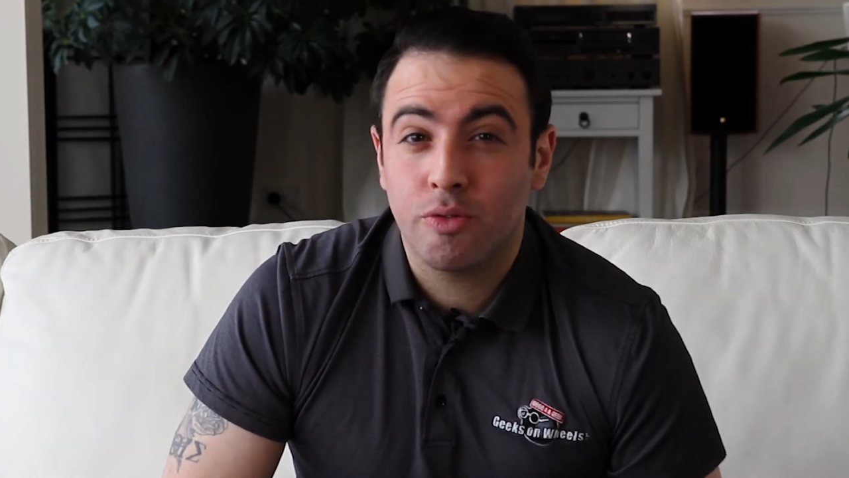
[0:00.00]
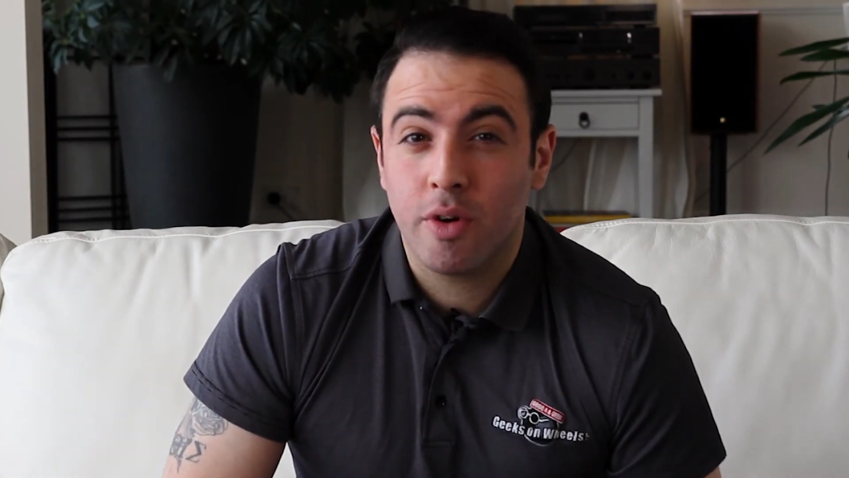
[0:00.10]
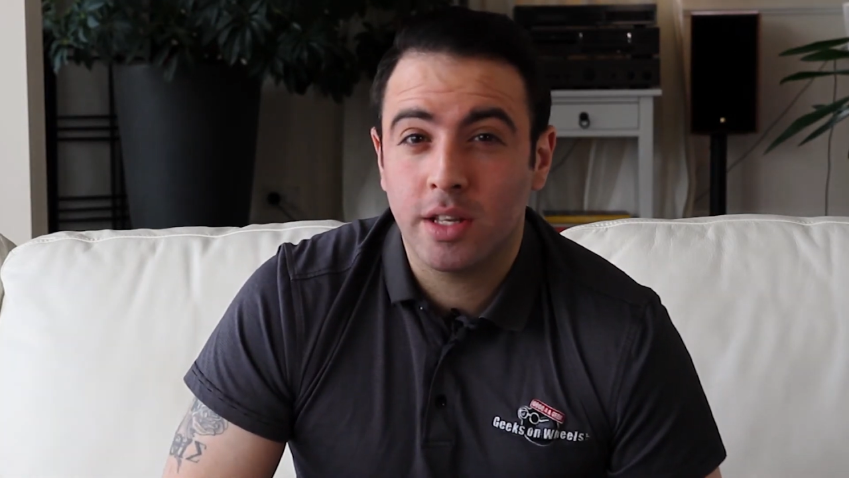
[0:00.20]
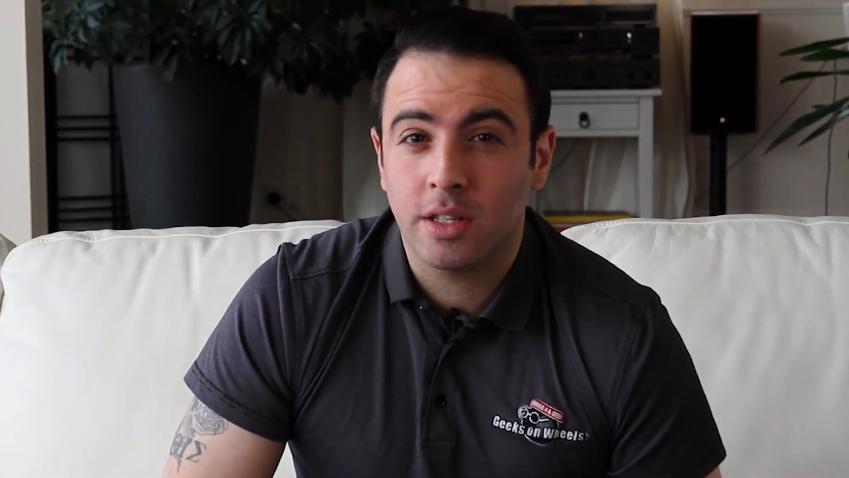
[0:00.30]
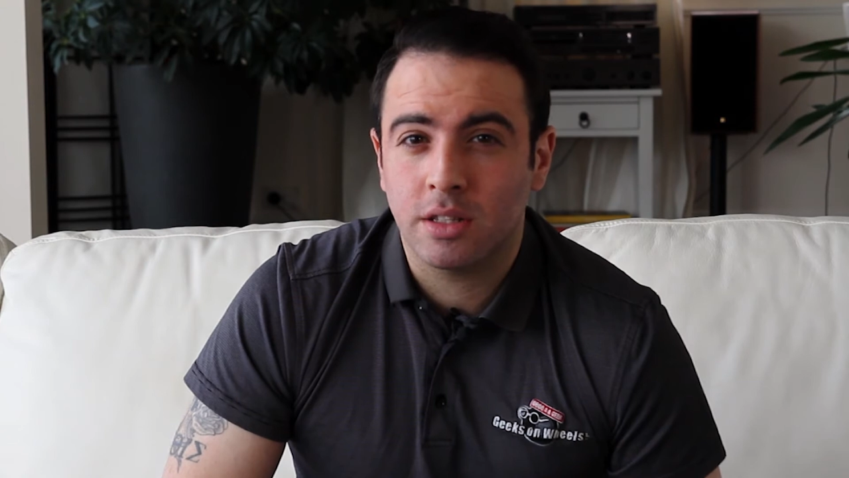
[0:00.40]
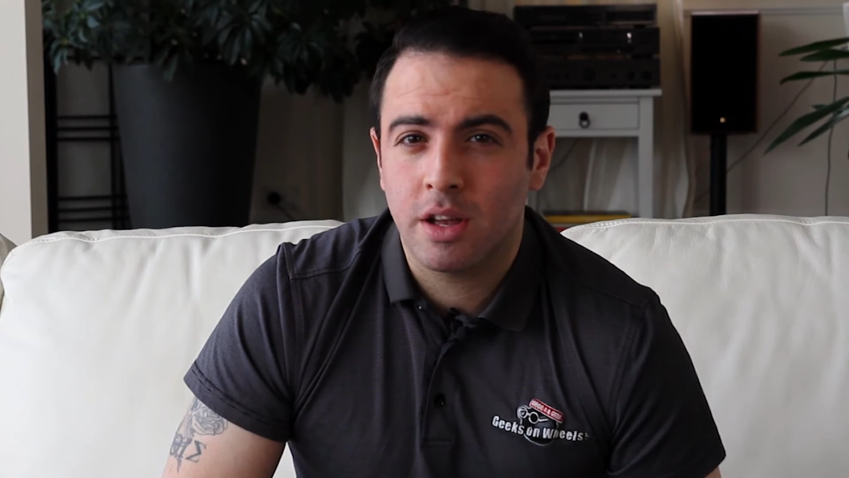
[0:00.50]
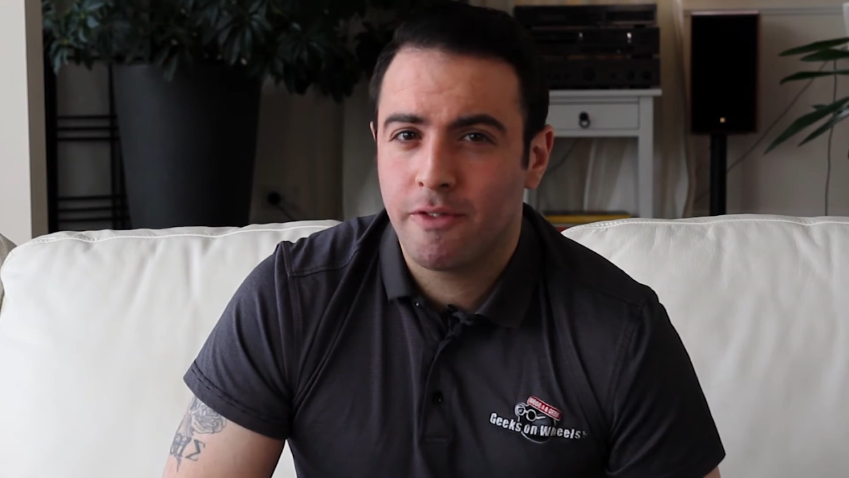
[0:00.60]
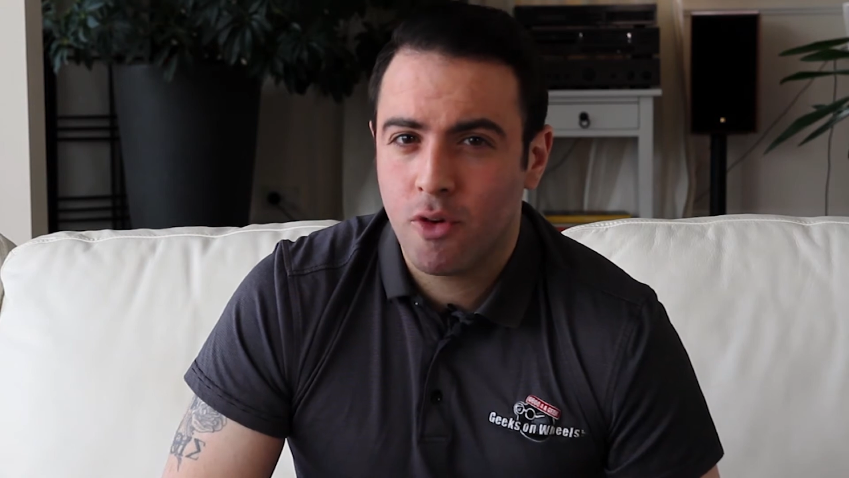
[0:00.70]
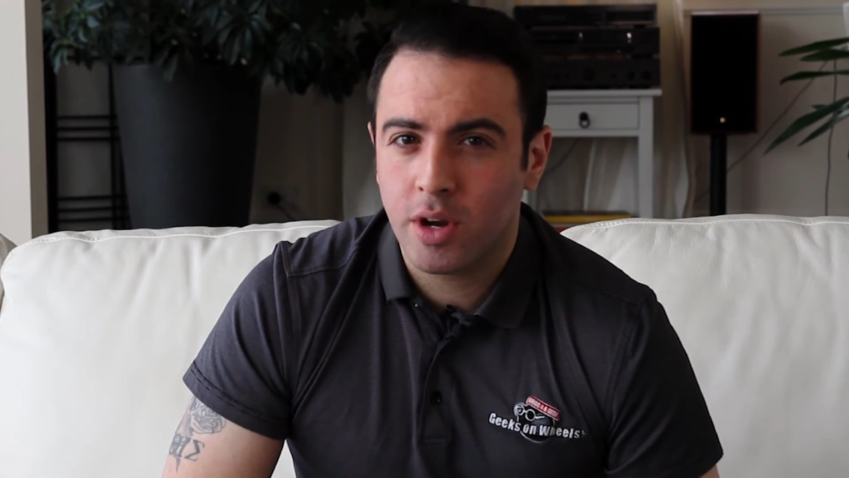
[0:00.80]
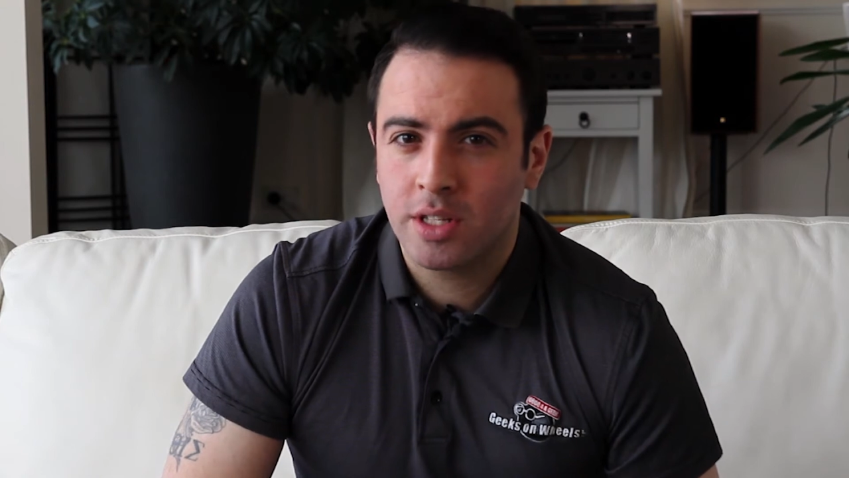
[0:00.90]
phrases.
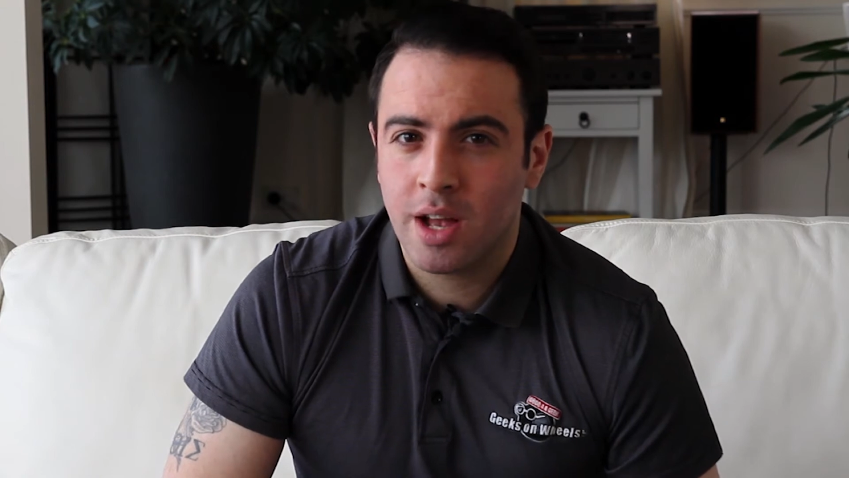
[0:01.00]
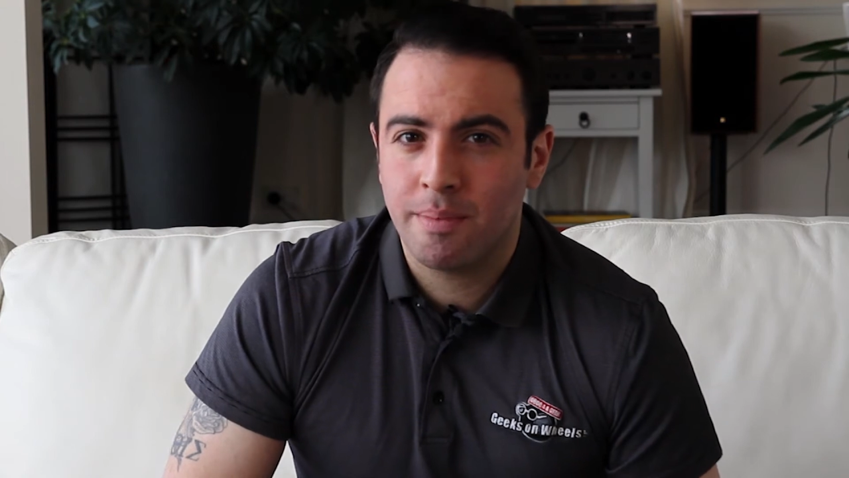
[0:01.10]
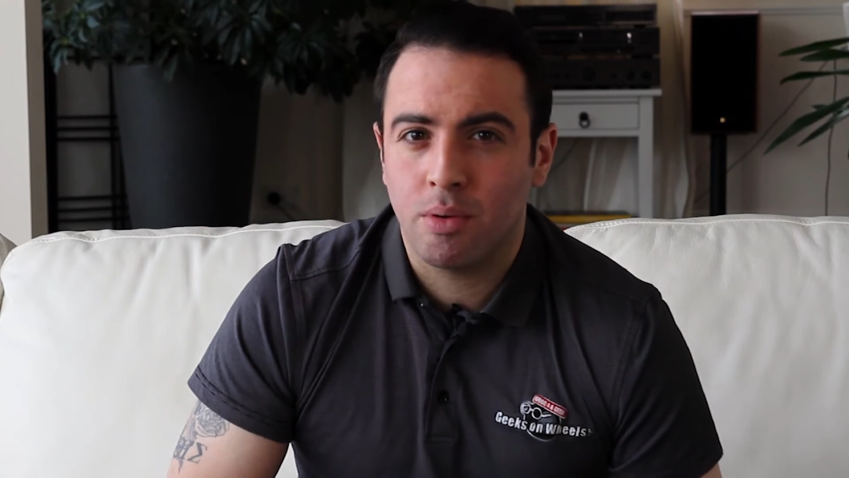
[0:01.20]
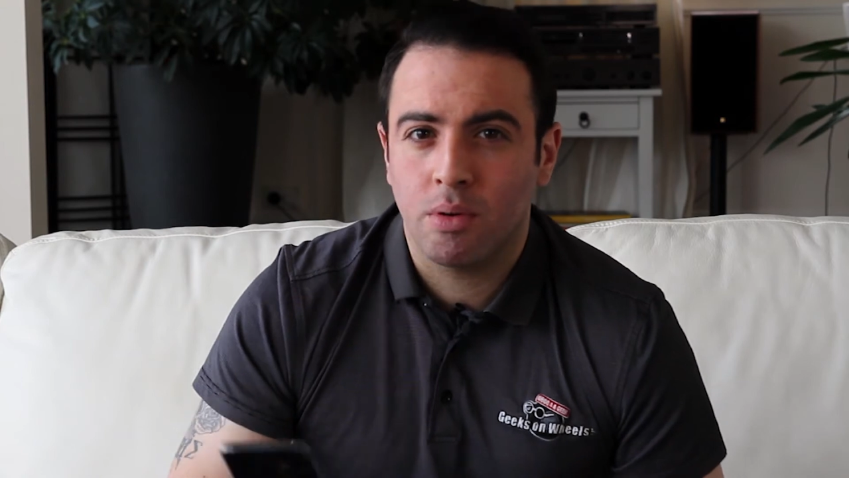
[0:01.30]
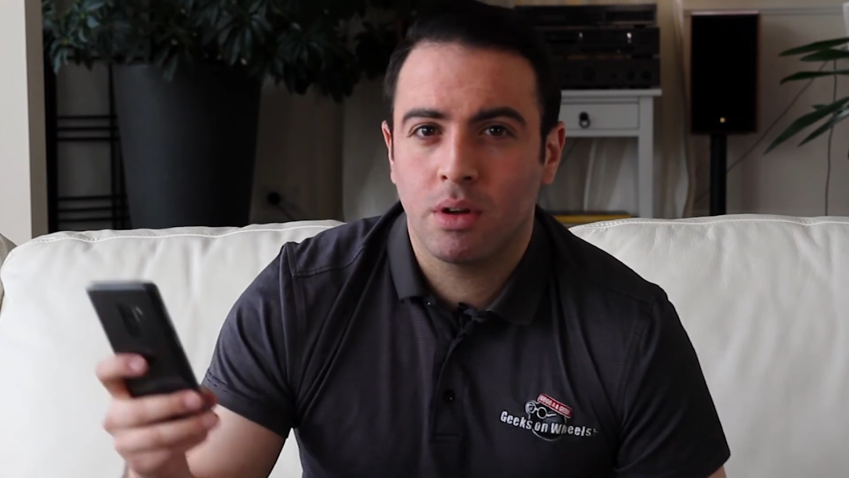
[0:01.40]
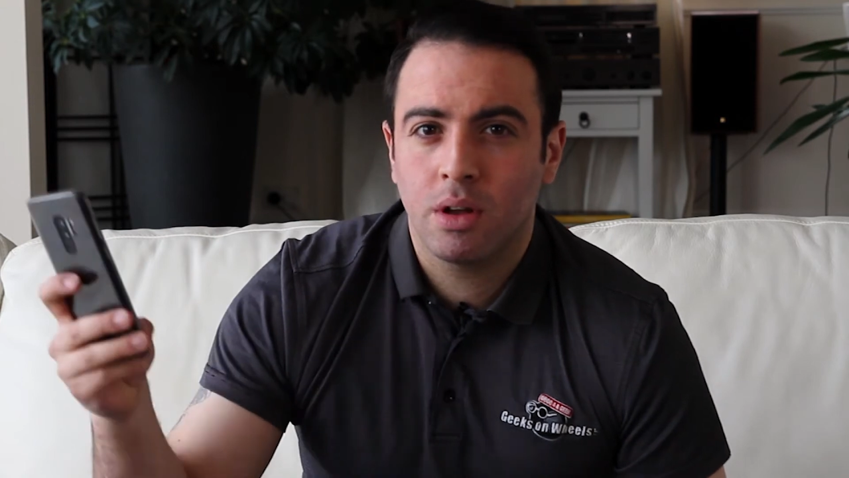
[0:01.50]
For example,